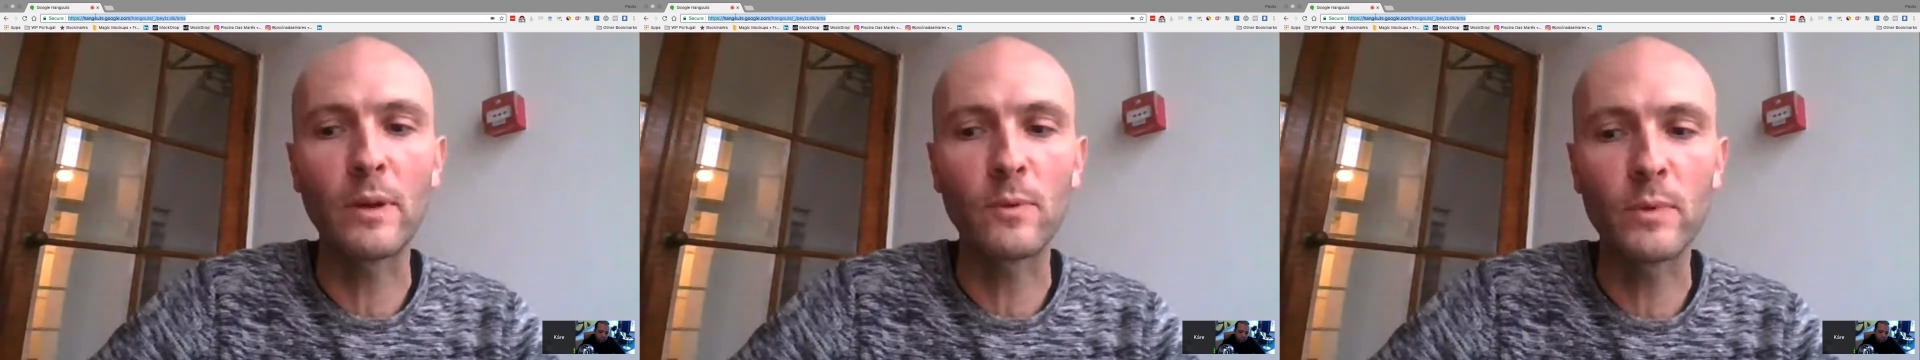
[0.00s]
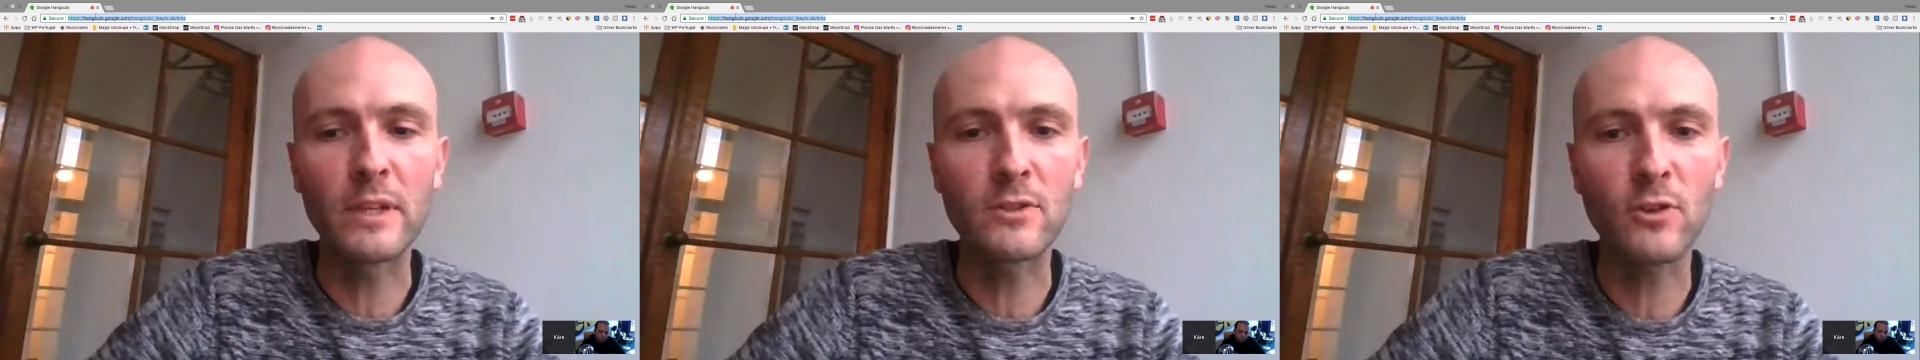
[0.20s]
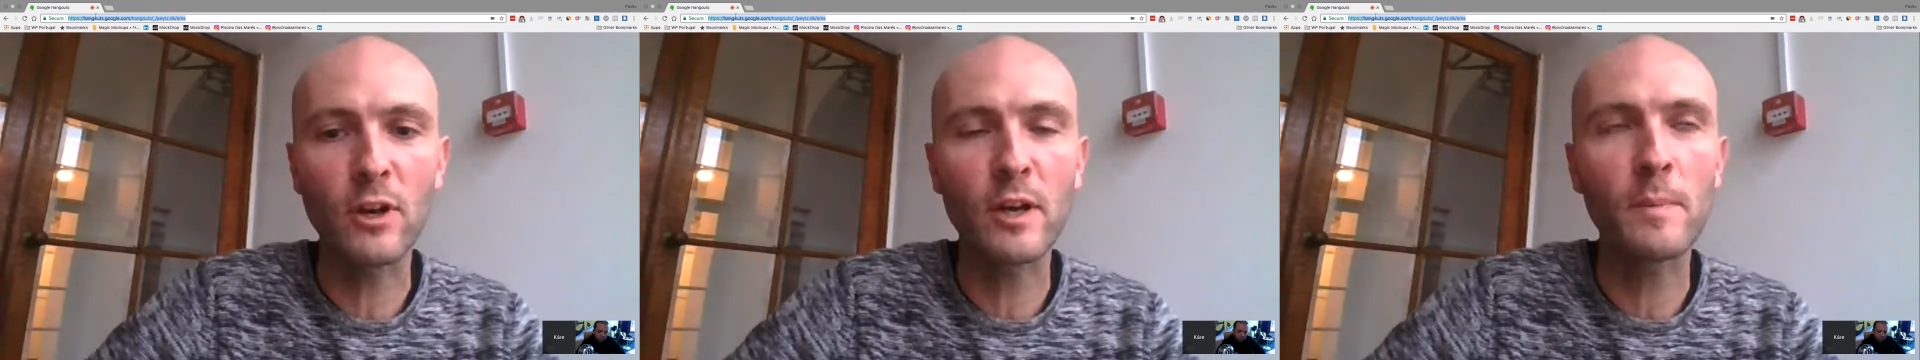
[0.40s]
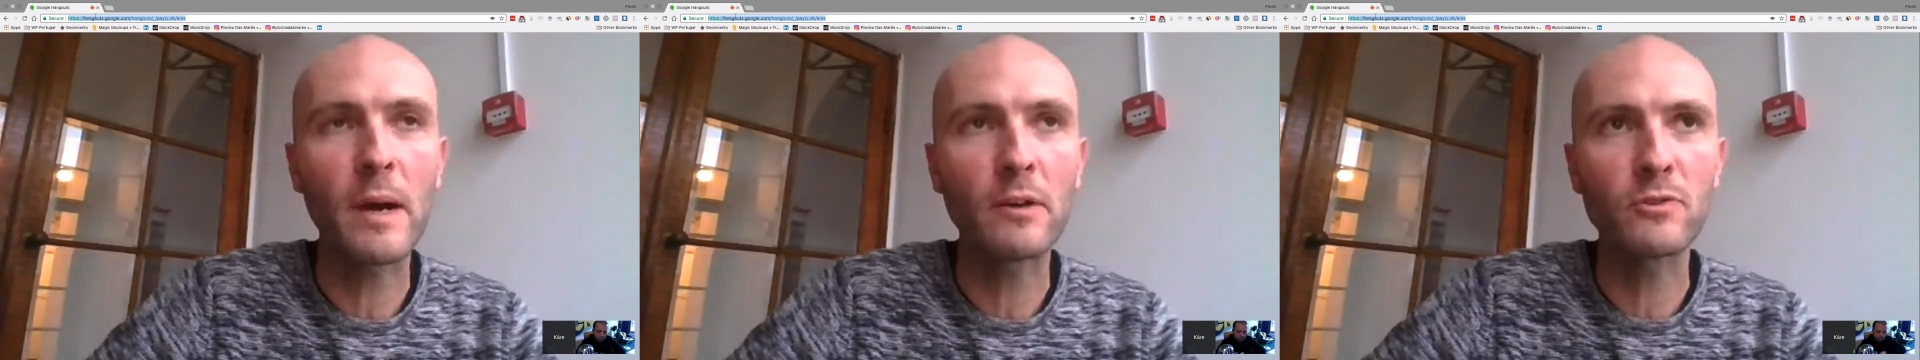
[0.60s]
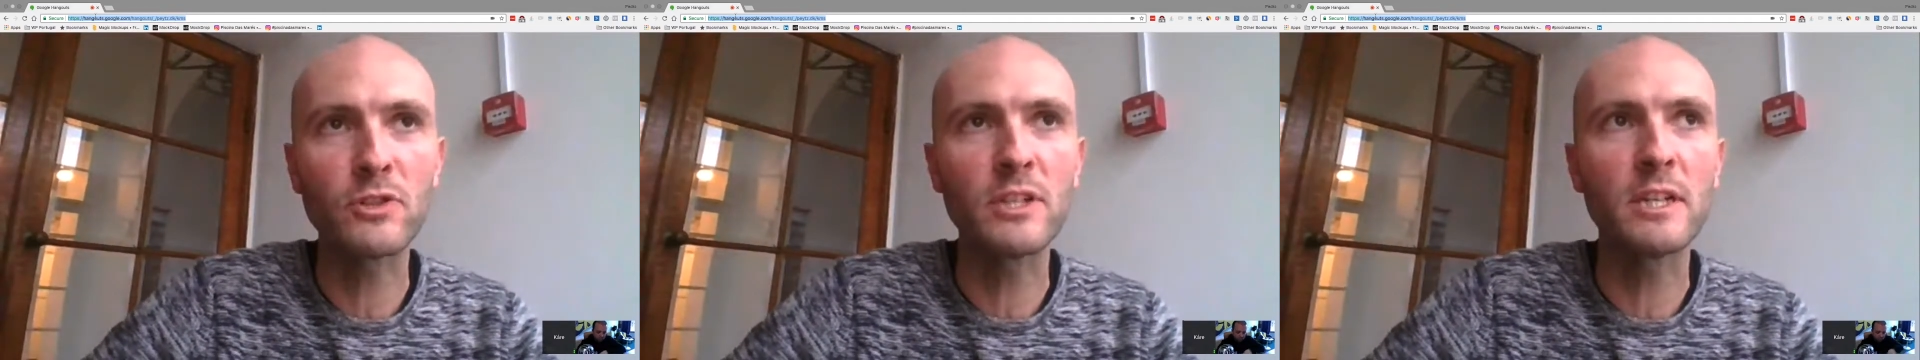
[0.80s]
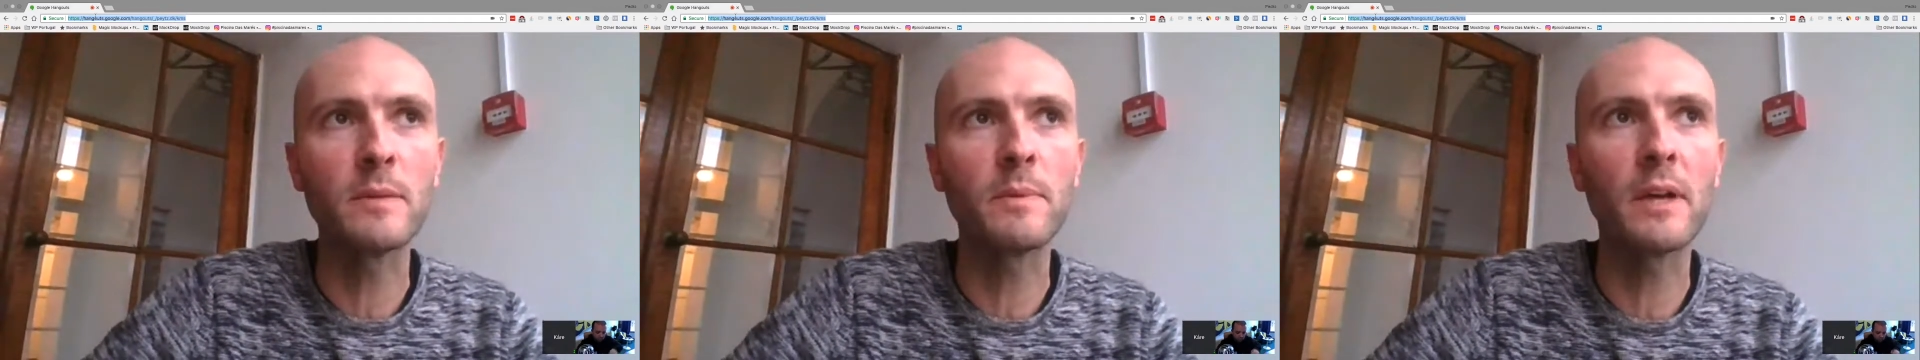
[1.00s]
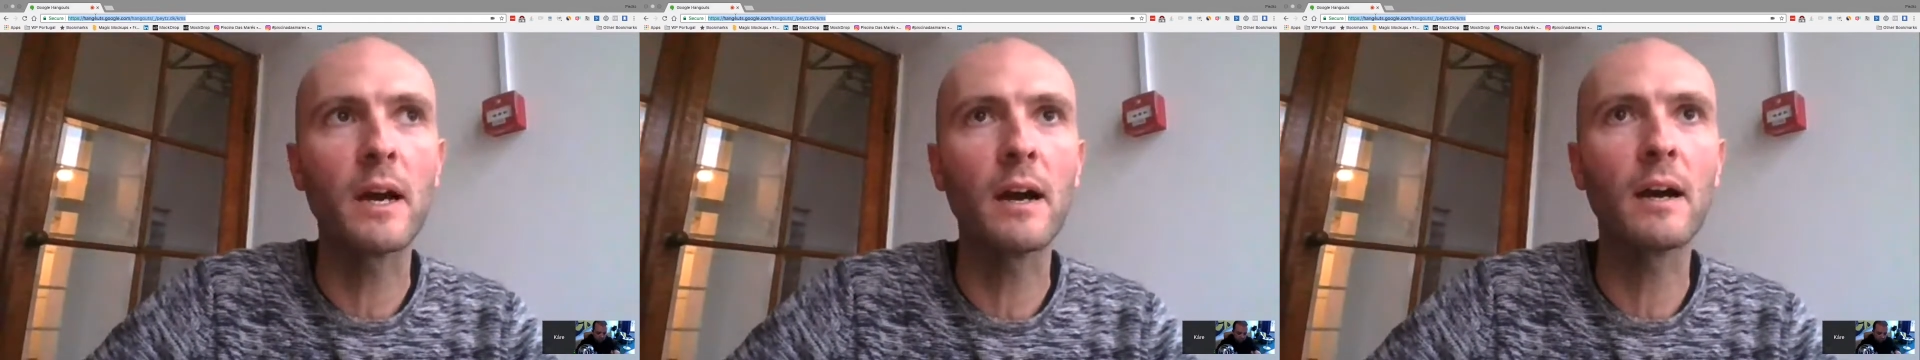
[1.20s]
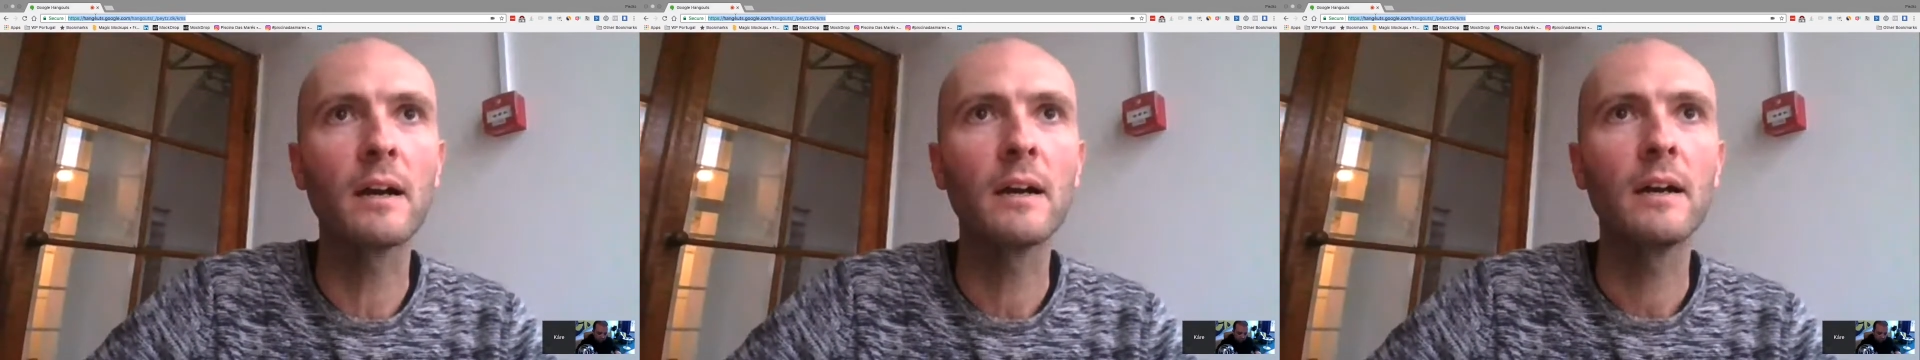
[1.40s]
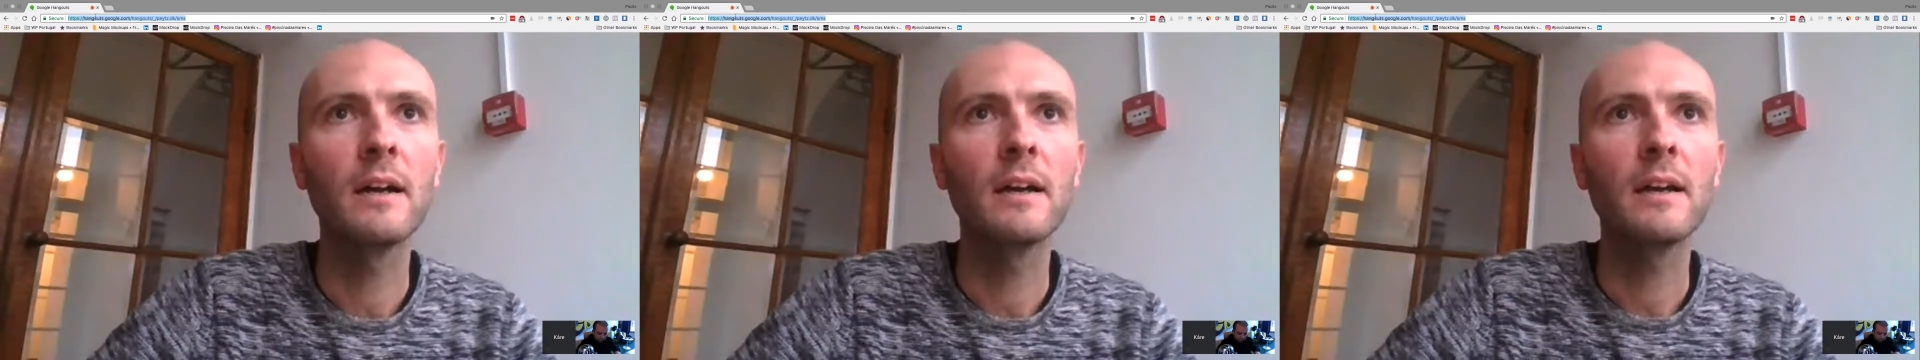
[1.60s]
when we talk about GDPR,